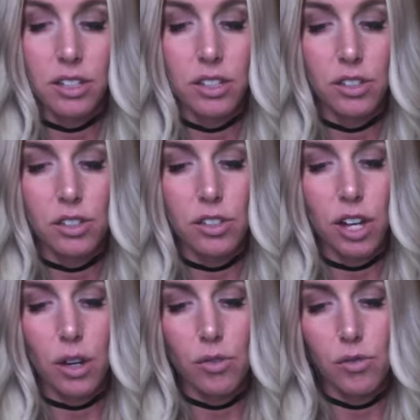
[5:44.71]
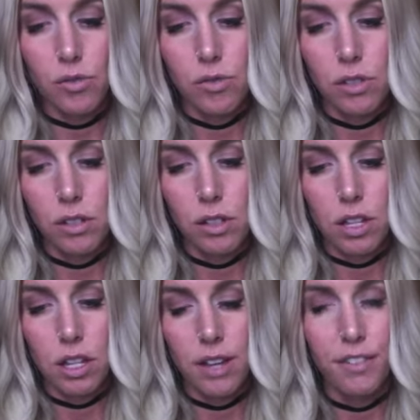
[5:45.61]
snow,
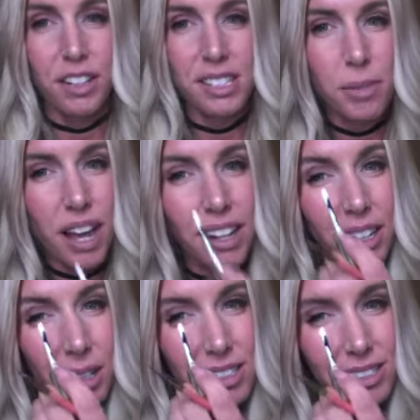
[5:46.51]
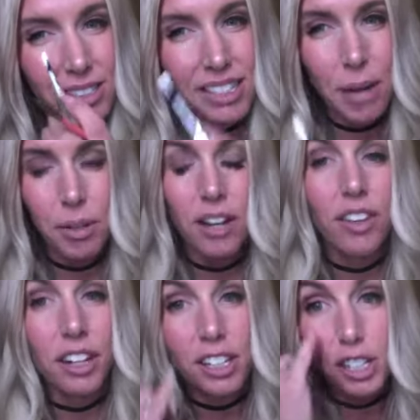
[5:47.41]
and for this I'm not going to dab it on
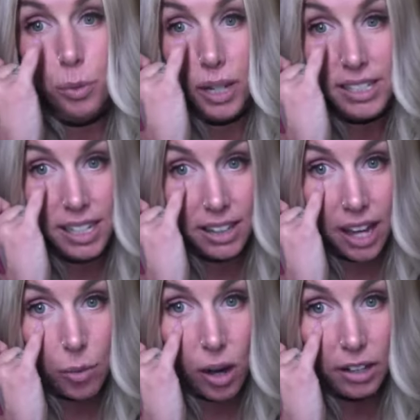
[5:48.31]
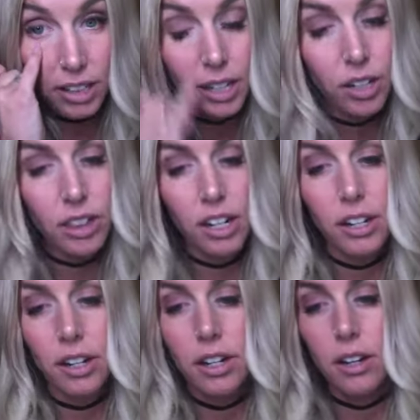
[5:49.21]
there because you're wanting to get that water line right there.
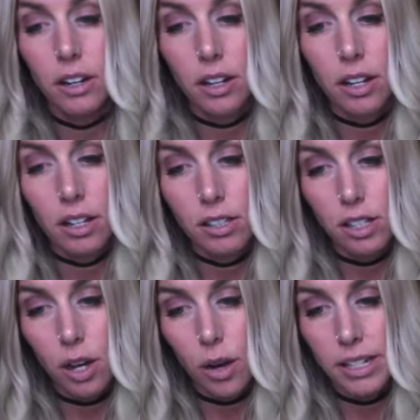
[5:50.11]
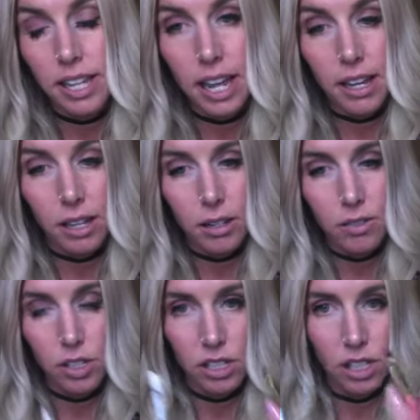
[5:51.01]
So I take
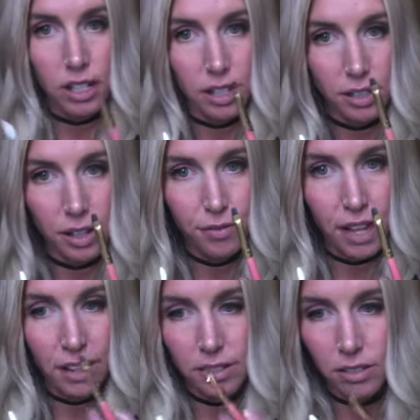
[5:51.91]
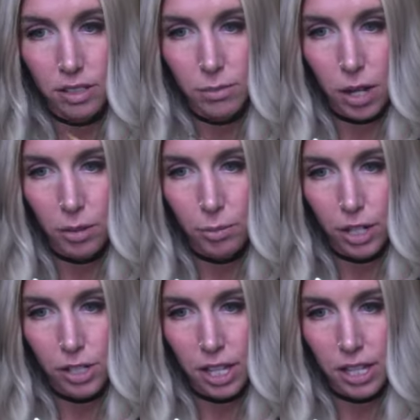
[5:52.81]
just a flat, small
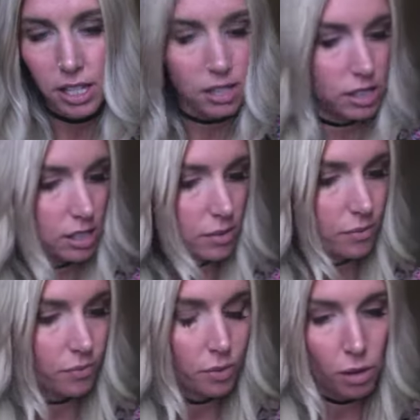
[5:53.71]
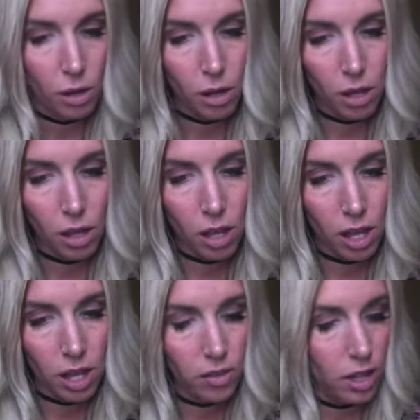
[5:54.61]
brush like this,
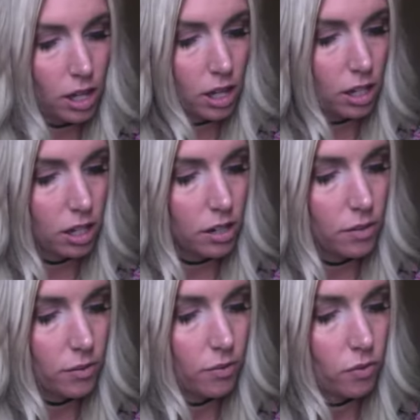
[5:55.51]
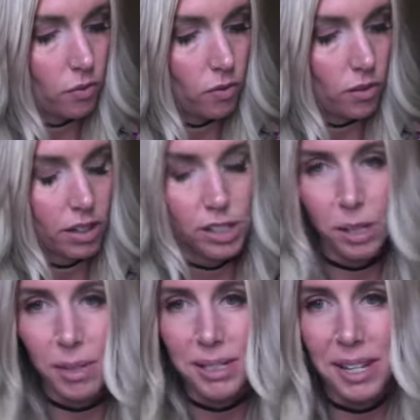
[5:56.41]
and then
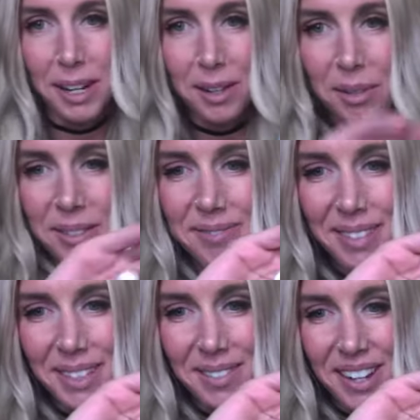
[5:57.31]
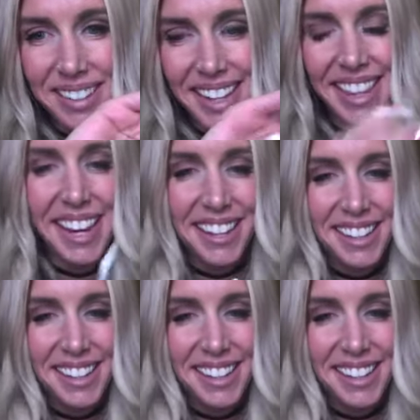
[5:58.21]
I'm going to take another one that's small like that.